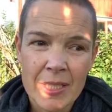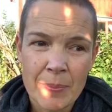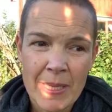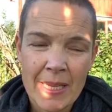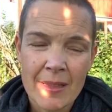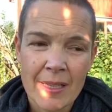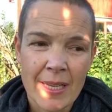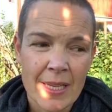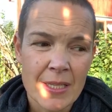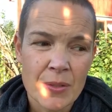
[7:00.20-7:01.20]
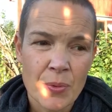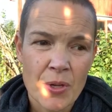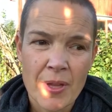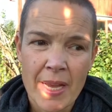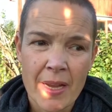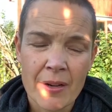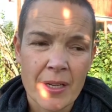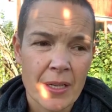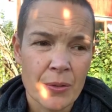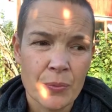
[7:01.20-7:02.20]
me and the kids were there,
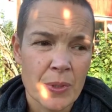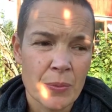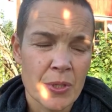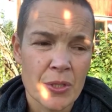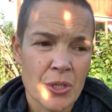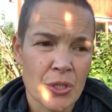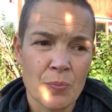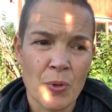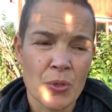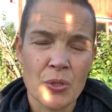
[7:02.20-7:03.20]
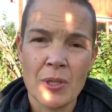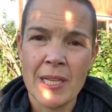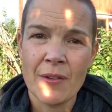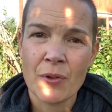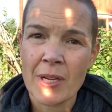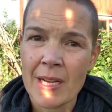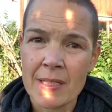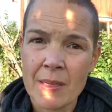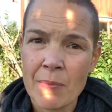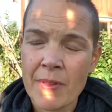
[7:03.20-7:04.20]
and we were just supposed to leave or get
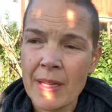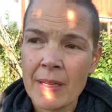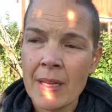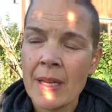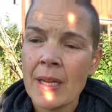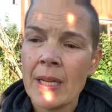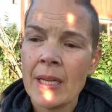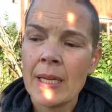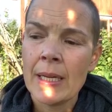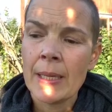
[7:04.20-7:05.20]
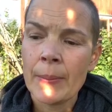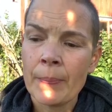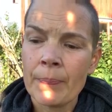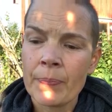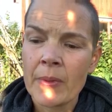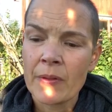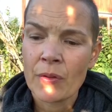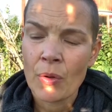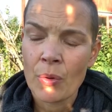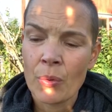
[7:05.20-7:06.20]
something.
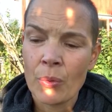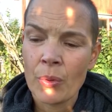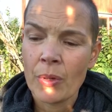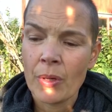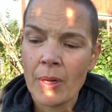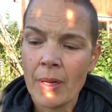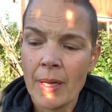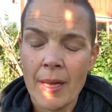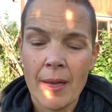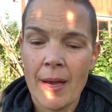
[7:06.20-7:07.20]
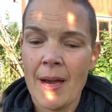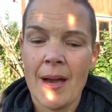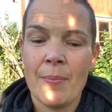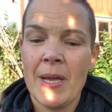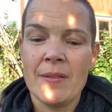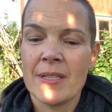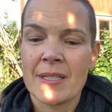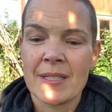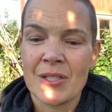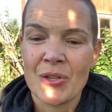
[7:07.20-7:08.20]
So I made
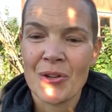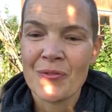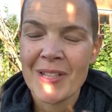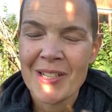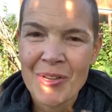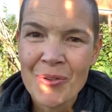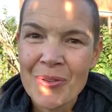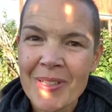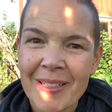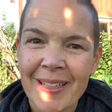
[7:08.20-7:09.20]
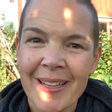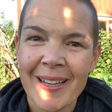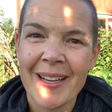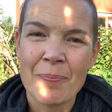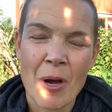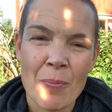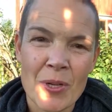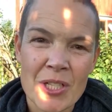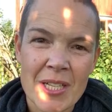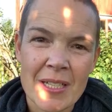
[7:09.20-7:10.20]
this short video and
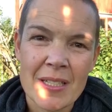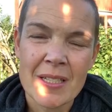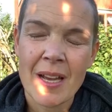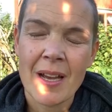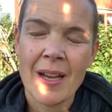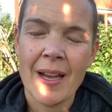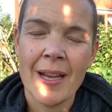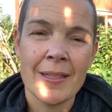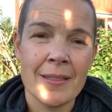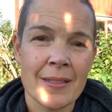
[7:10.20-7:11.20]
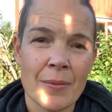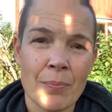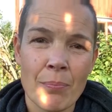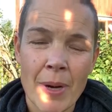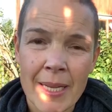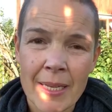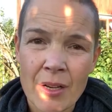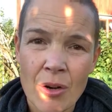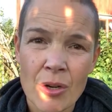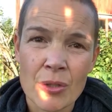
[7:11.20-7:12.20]
published it. And my
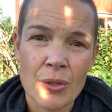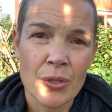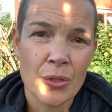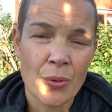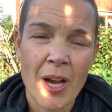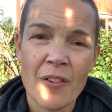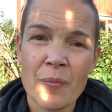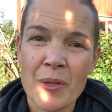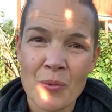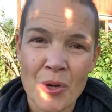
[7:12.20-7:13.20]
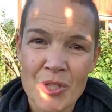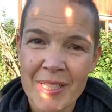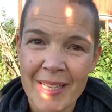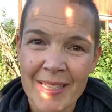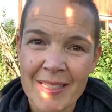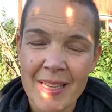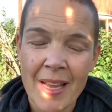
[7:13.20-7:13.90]
God, you have been watching it